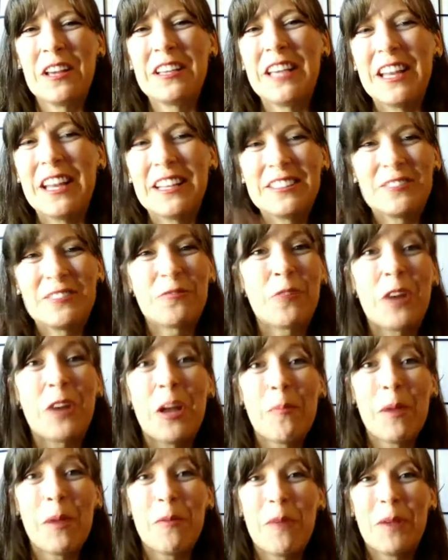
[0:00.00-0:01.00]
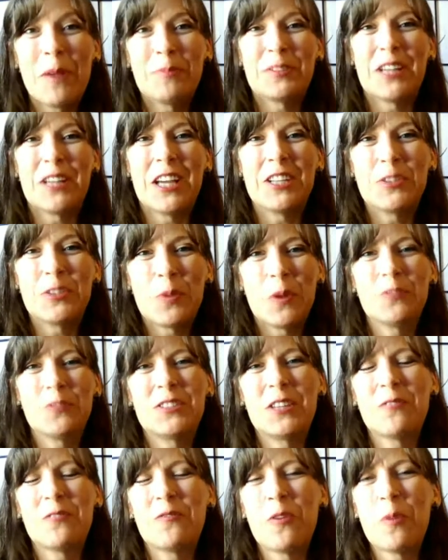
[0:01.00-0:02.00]
Again, it's free on my website,
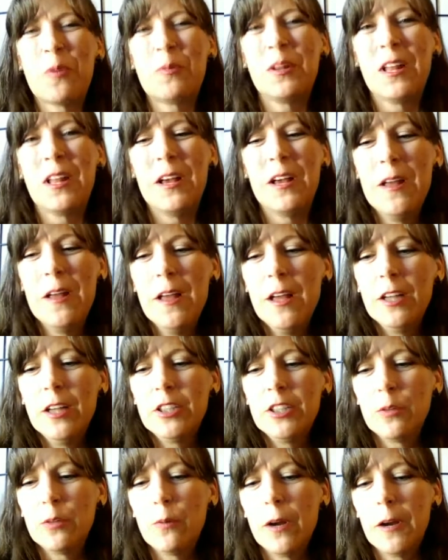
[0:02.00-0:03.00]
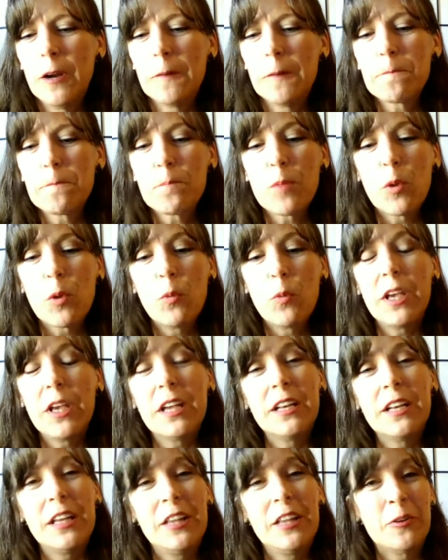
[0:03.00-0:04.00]
12-step formula, to where we
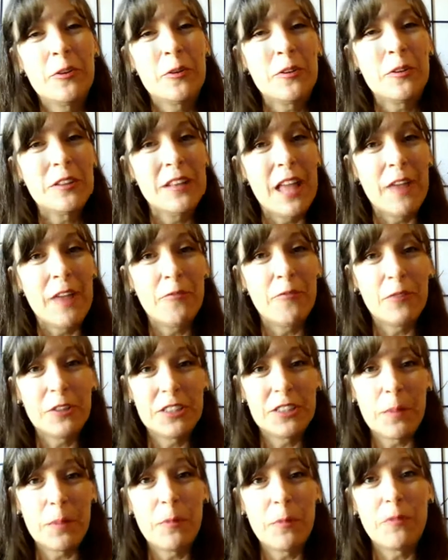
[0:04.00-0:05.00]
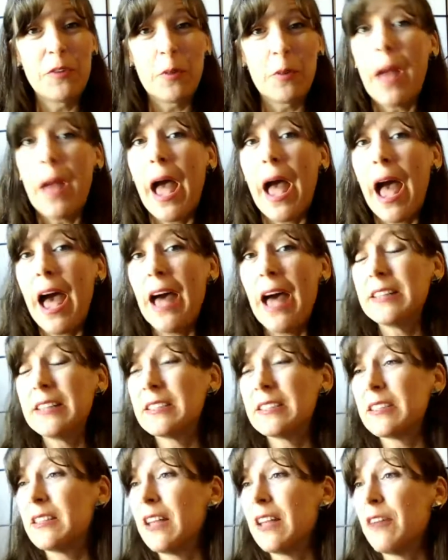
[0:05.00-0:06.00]
can either leverage some of your
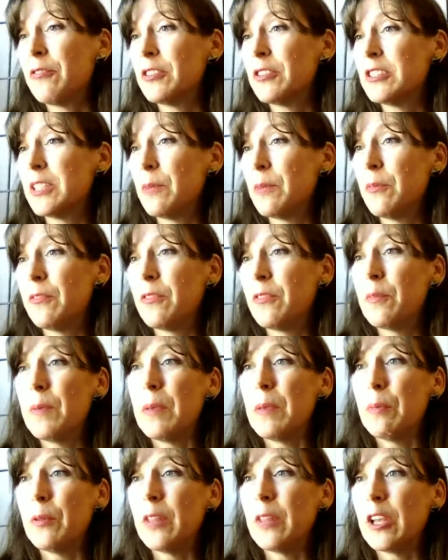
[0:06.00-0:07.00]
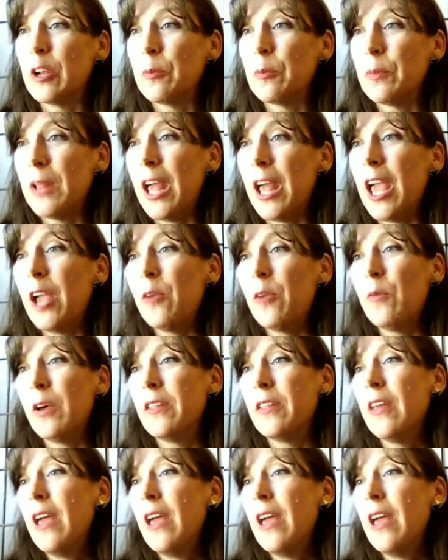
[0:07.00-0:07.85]
past, leverage some of the people that you're playing with,